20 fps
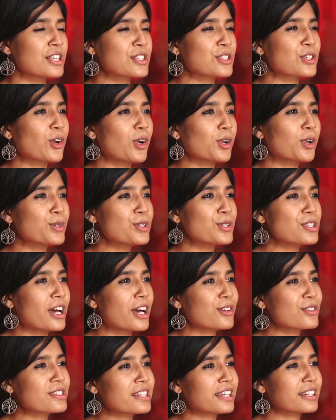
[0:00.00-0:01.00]
So it almost
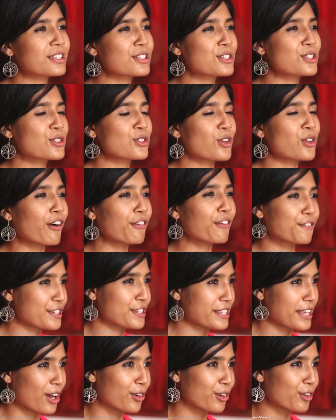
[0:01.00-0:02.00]
sounds like the soft
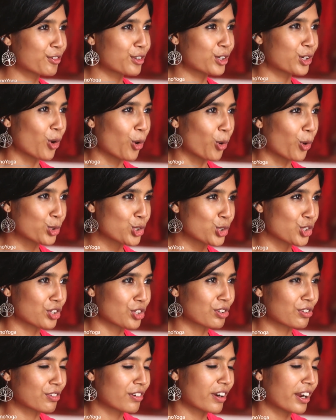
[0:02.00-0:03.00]
sound of an
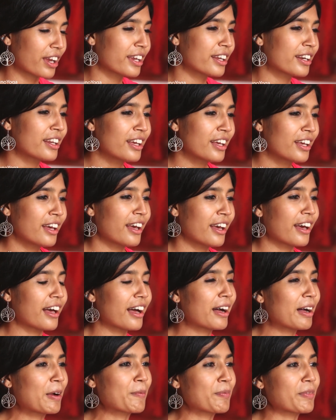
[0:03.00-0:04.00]
ocean, right?
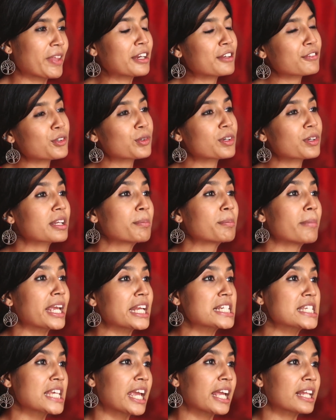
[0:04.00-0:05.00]
And if you can
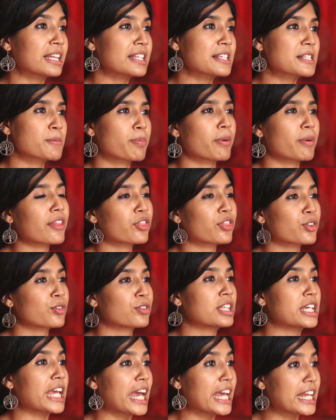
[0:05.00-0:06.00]
maintain this breath through
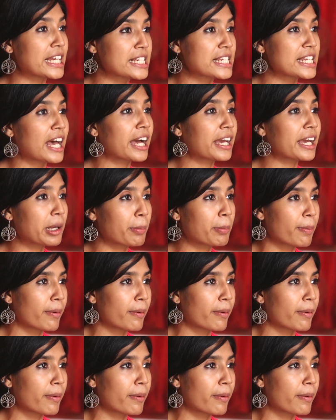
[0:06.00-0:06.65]
the entire